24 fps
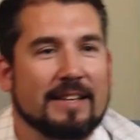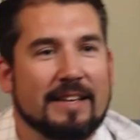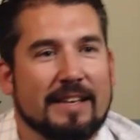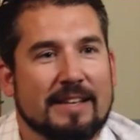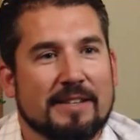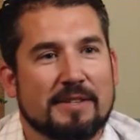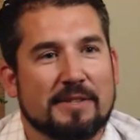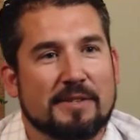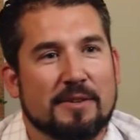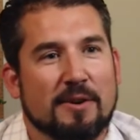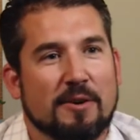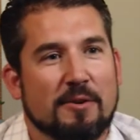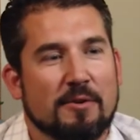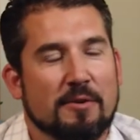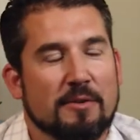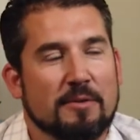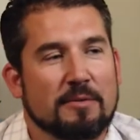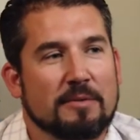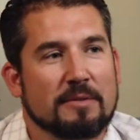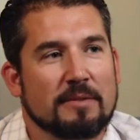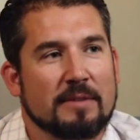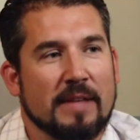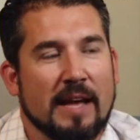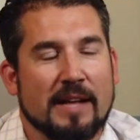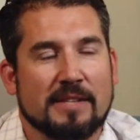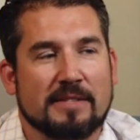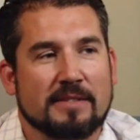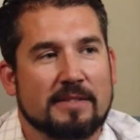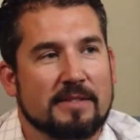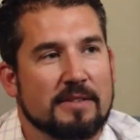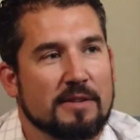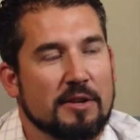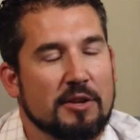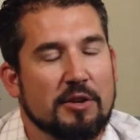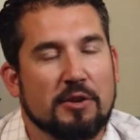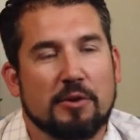And so
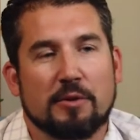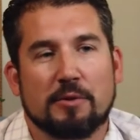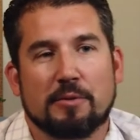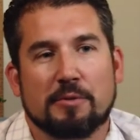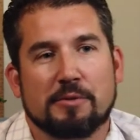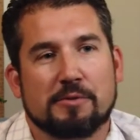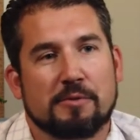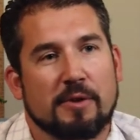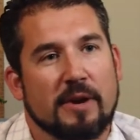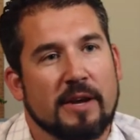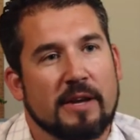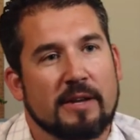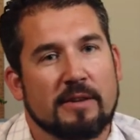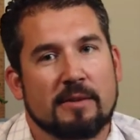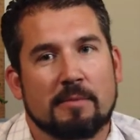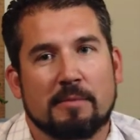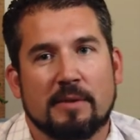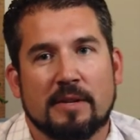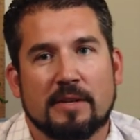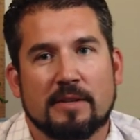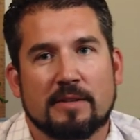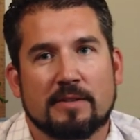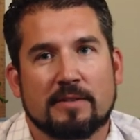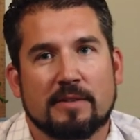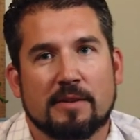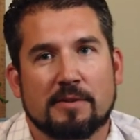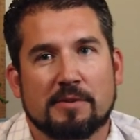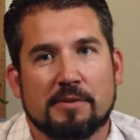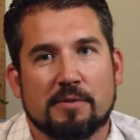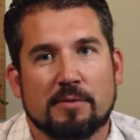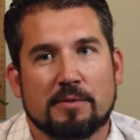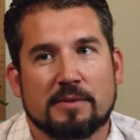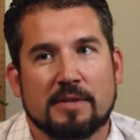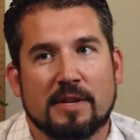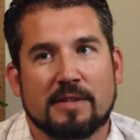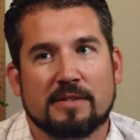that's huge, right? I mean, there's
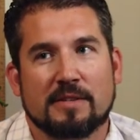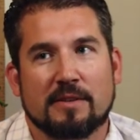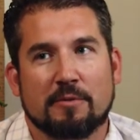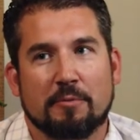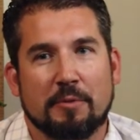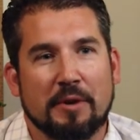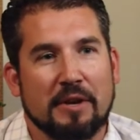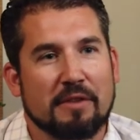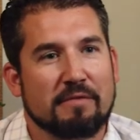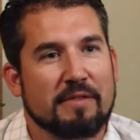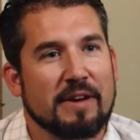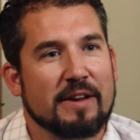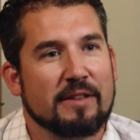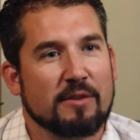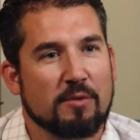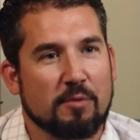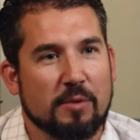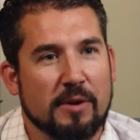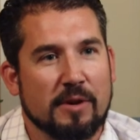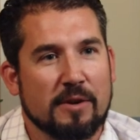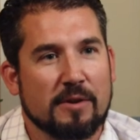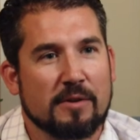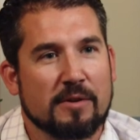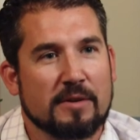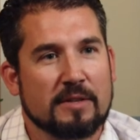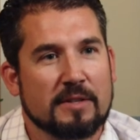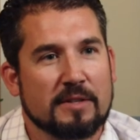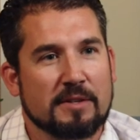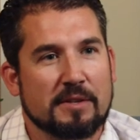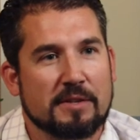no sense in reinventing the wheel.